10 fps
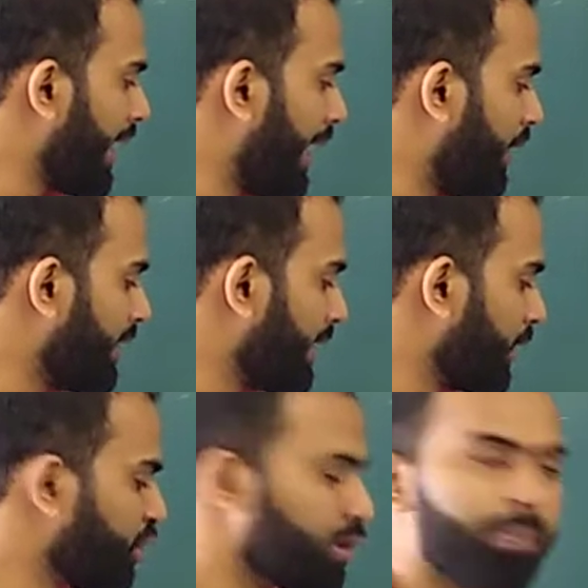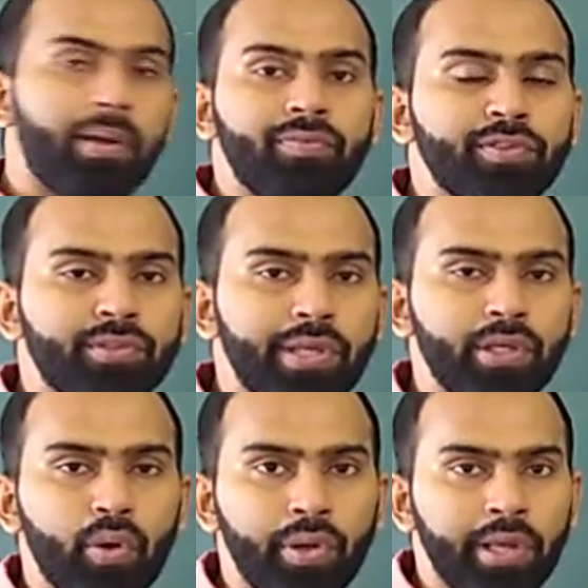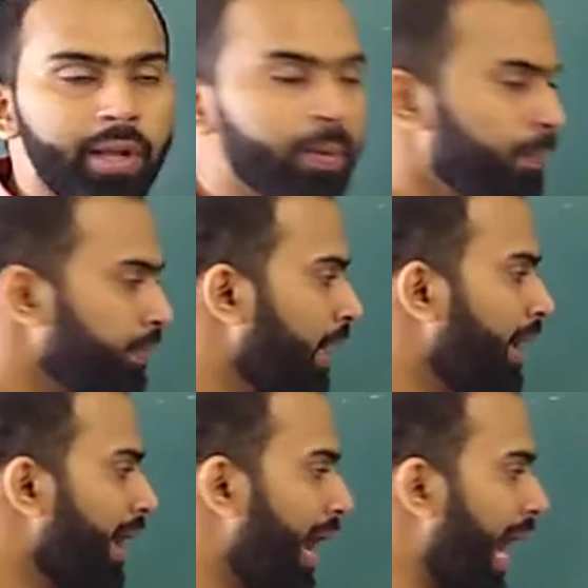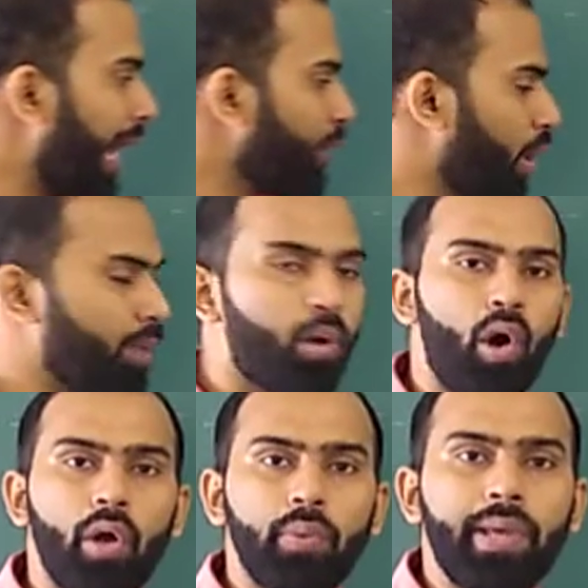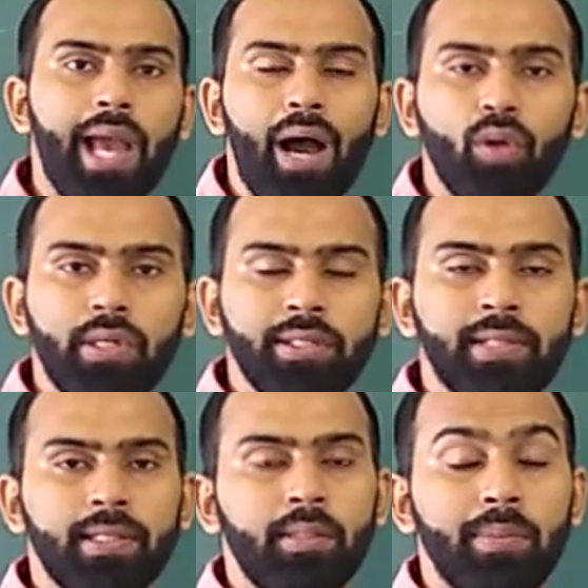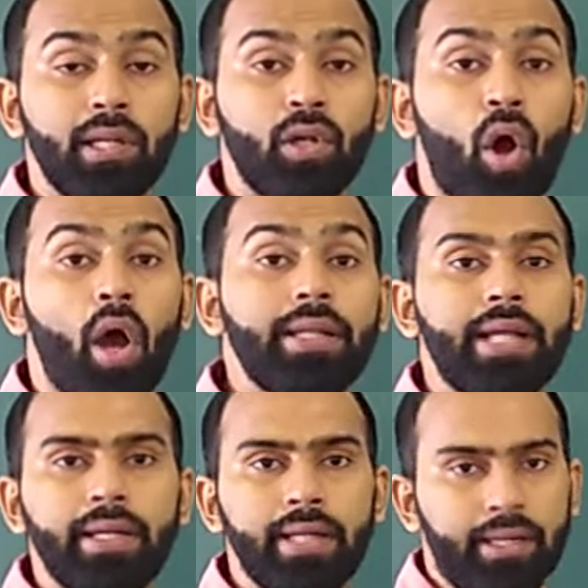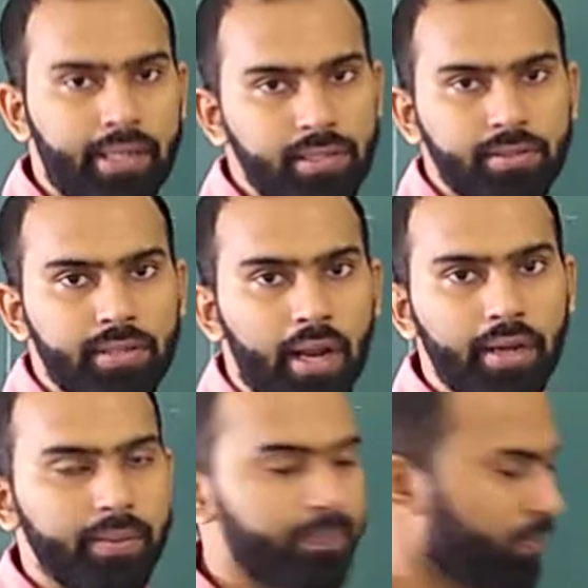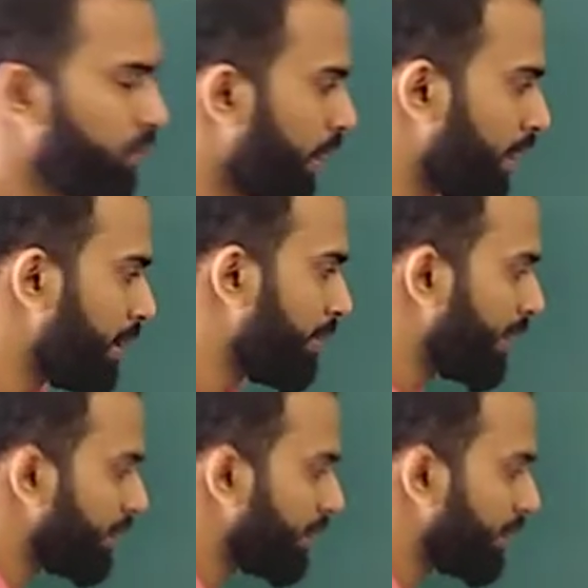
have under the concept of sink over here. And one more we have, that is nothing but non-conducting stand. What do you mean by